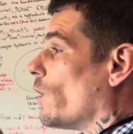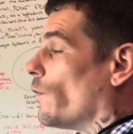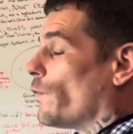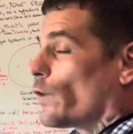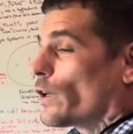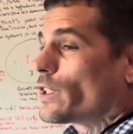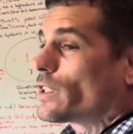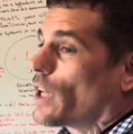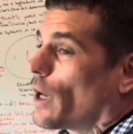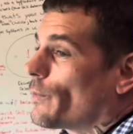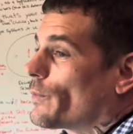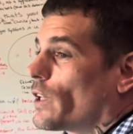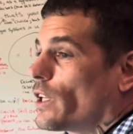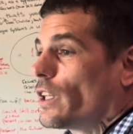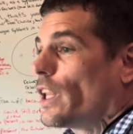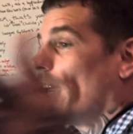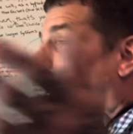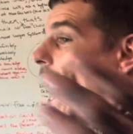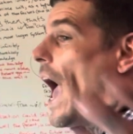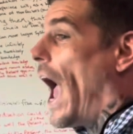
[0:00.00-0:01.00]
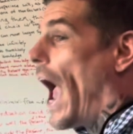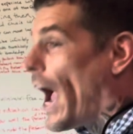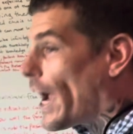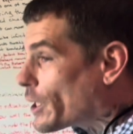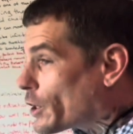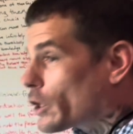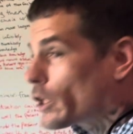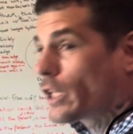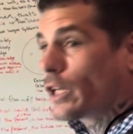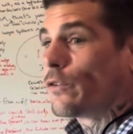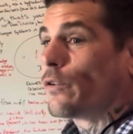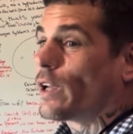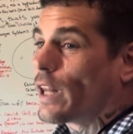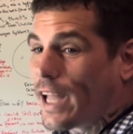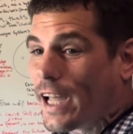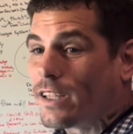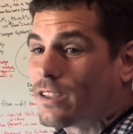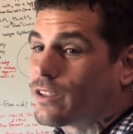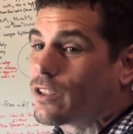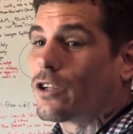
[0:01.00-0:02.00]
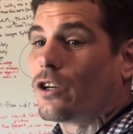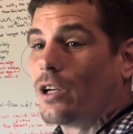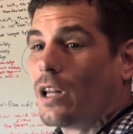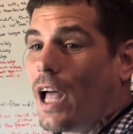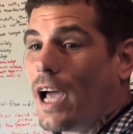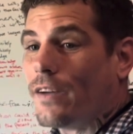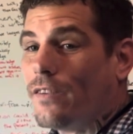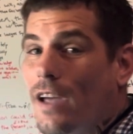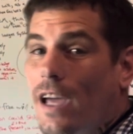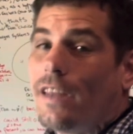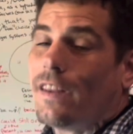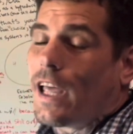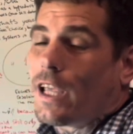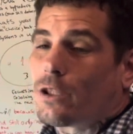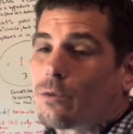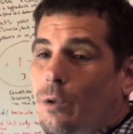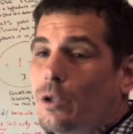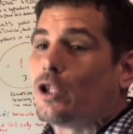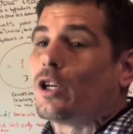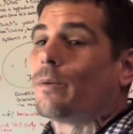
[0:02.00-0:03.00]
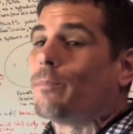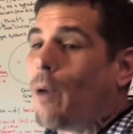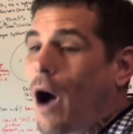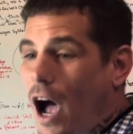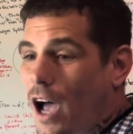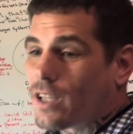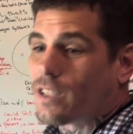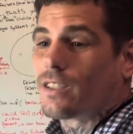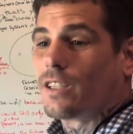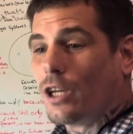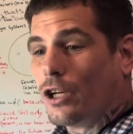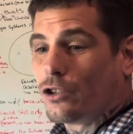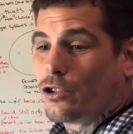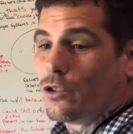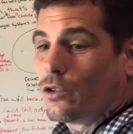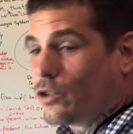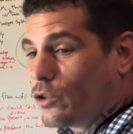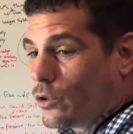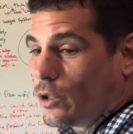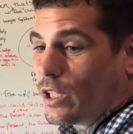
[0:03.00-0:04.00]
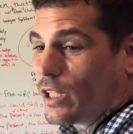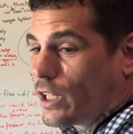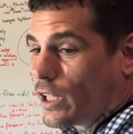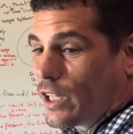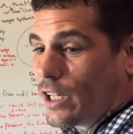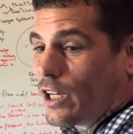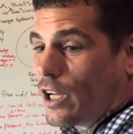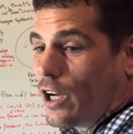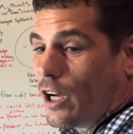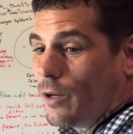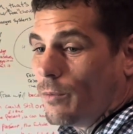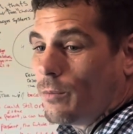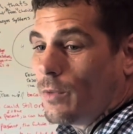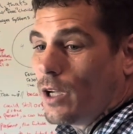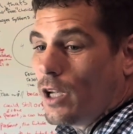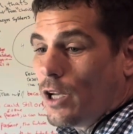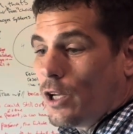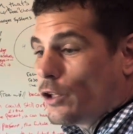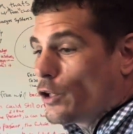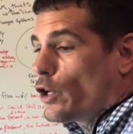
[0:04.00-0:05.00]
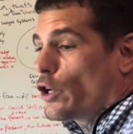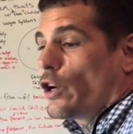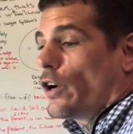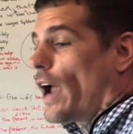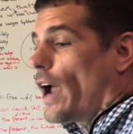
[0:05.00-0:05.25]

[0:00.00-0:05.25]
for something that actually relates to your life. That's when your boss tells you you need to get up. Do your